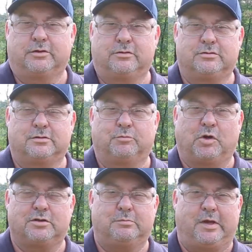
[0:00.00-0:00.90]
using
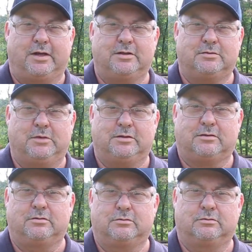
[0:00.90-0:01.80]
brush management
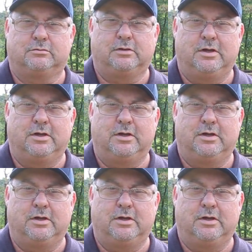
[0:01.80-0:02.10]
to